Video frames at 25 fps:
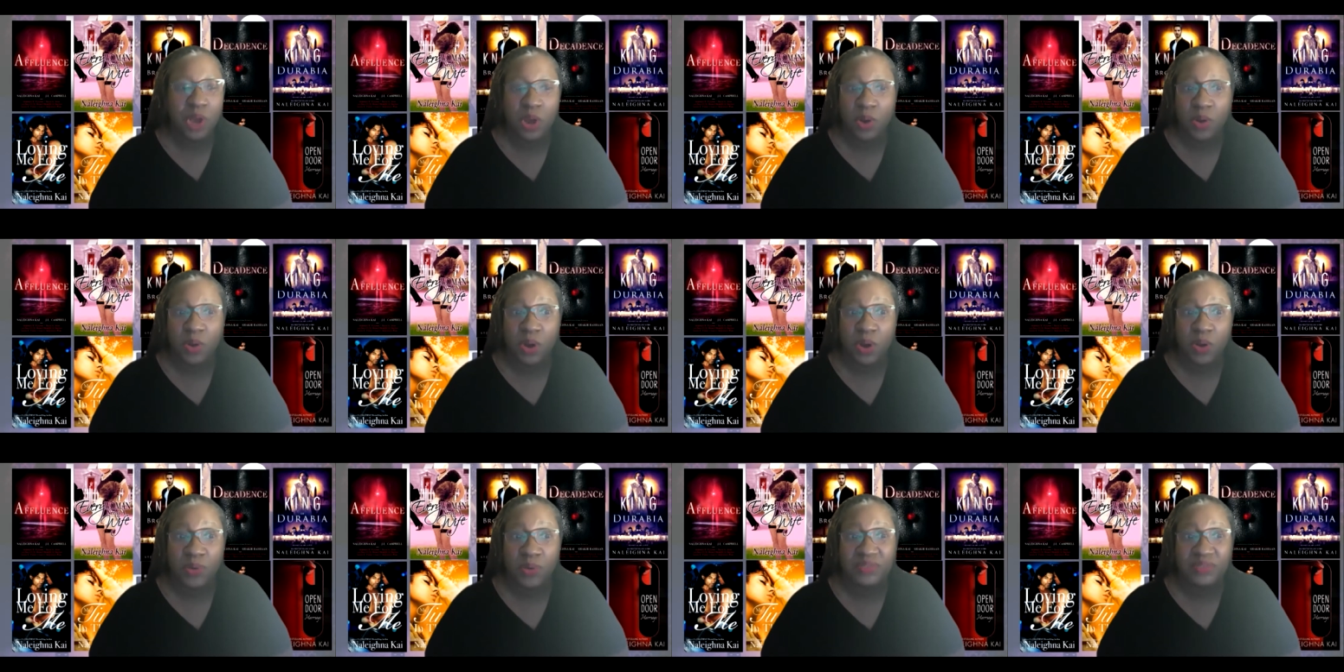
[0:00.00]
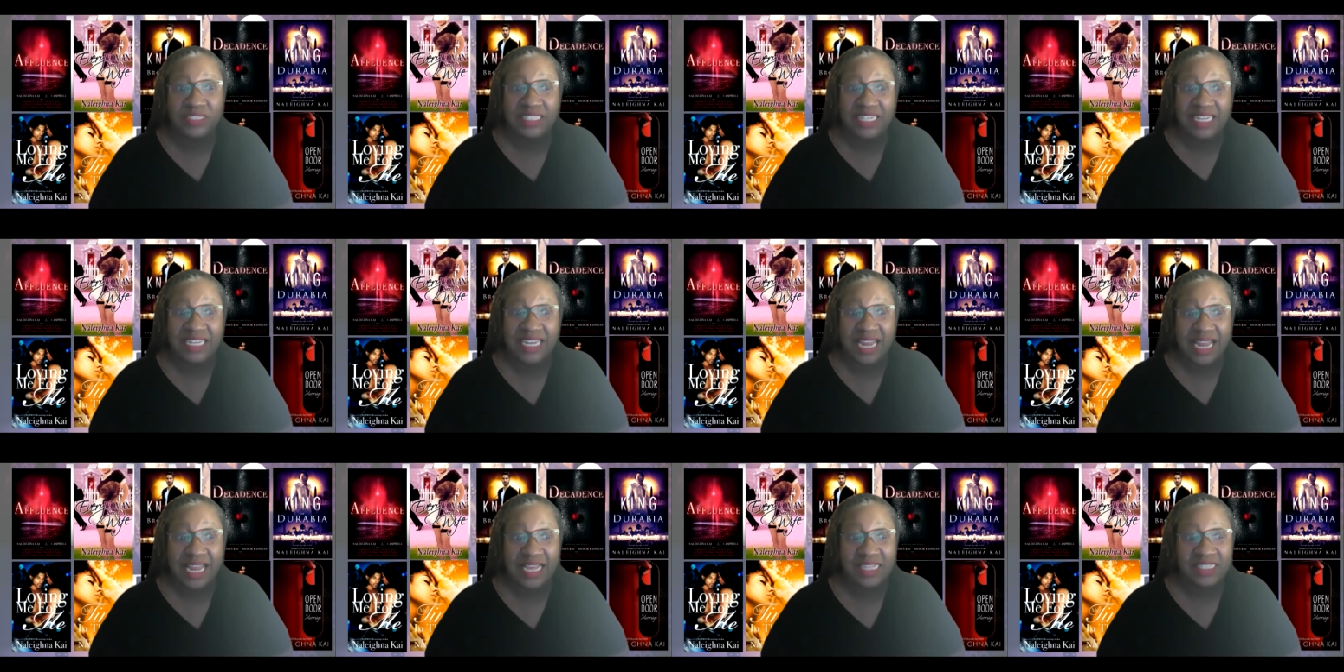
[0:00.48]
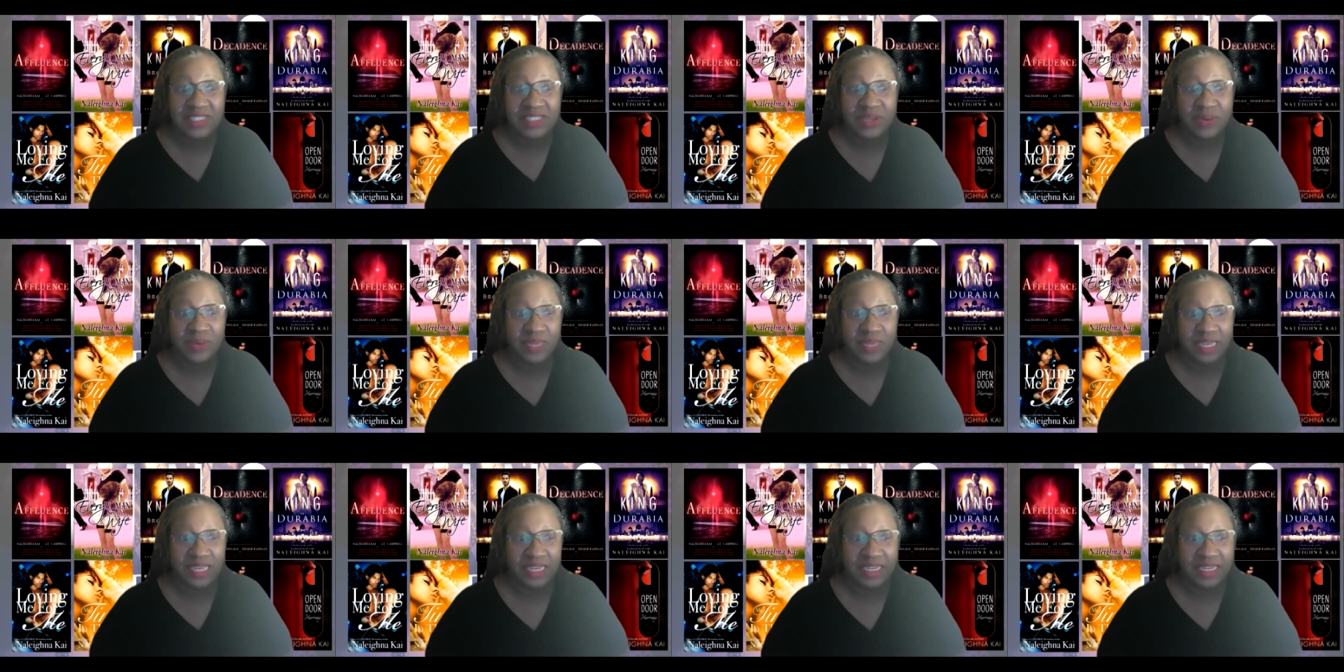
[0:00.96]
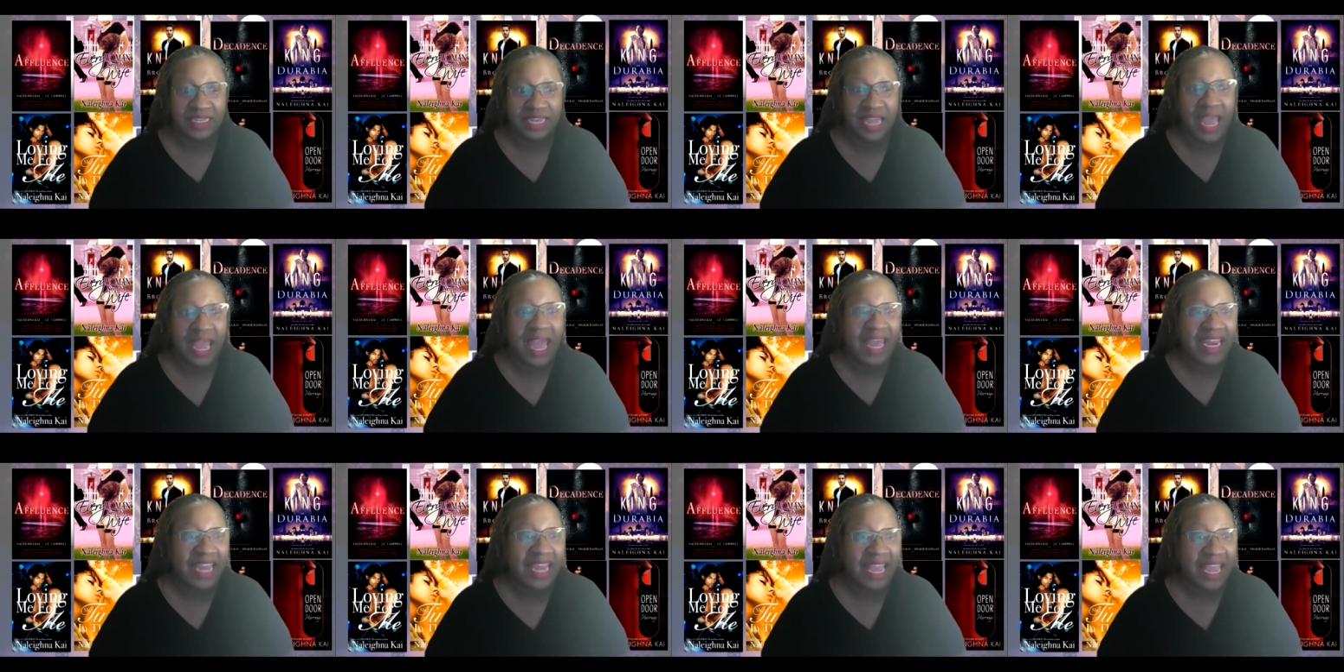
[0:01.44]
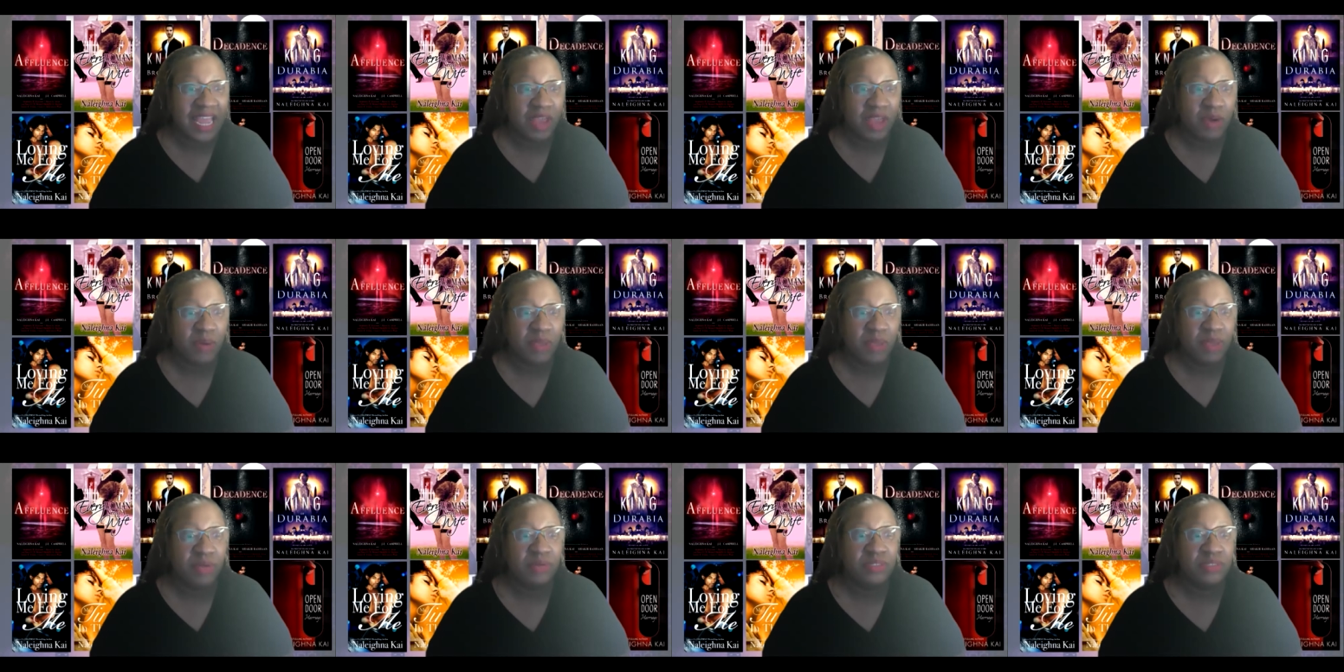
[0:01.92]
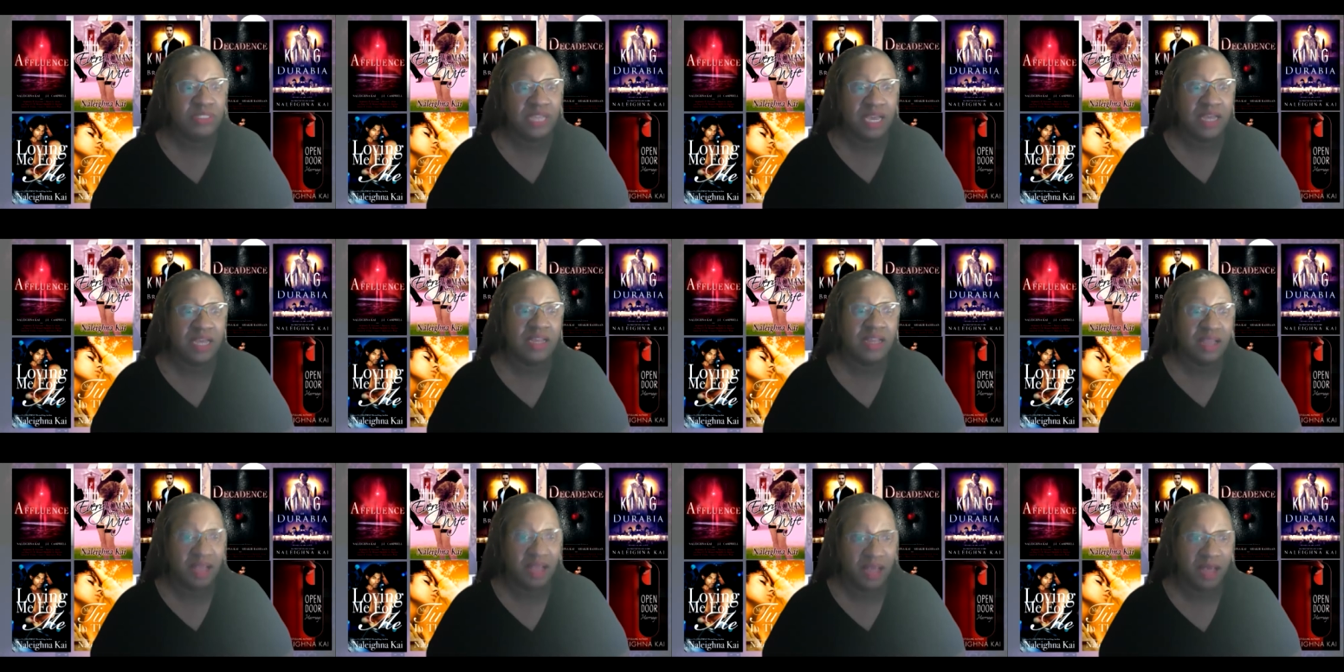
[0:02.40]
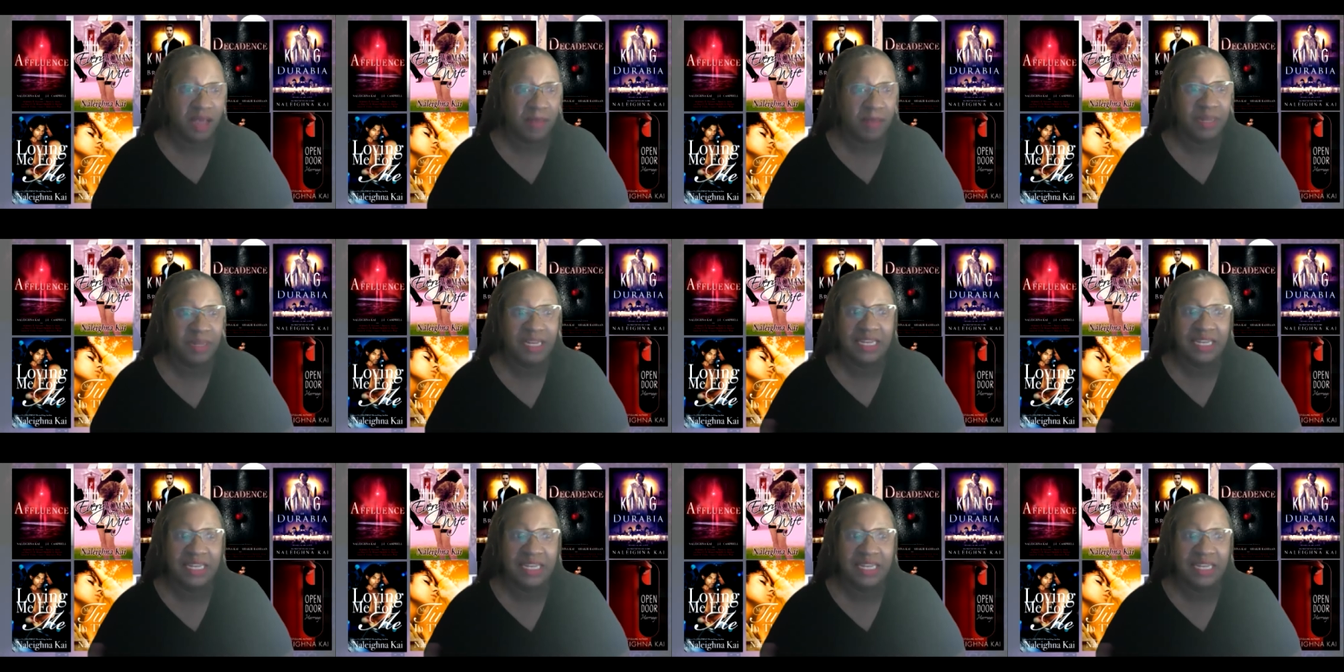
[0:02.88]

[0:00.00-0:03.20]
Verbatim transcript: O O D S O N at AOL.com.